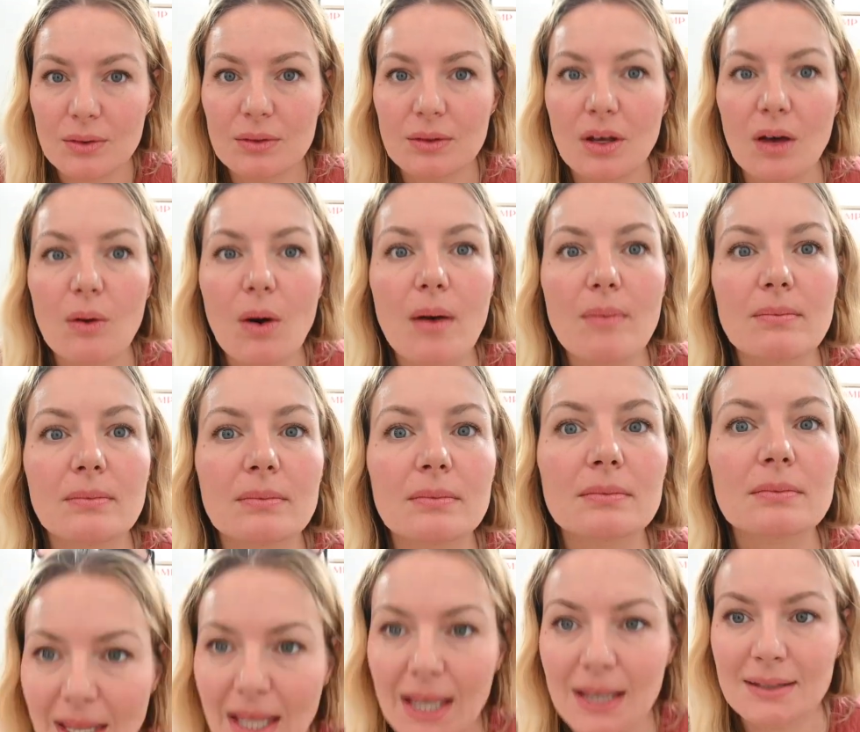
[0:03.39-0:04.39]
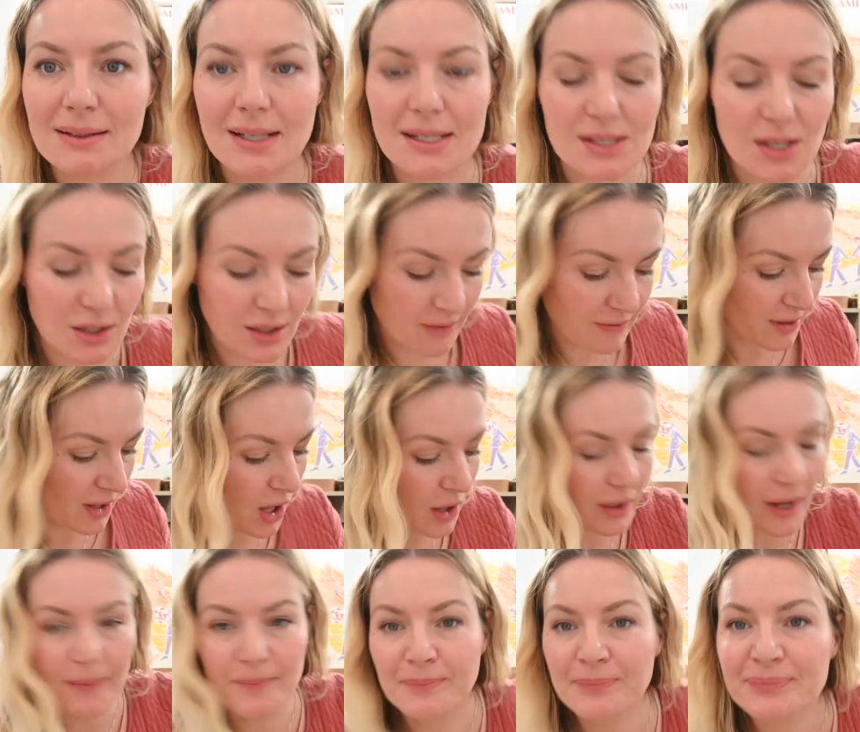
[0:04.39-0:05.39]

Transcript: go up. That's good enough. Okay.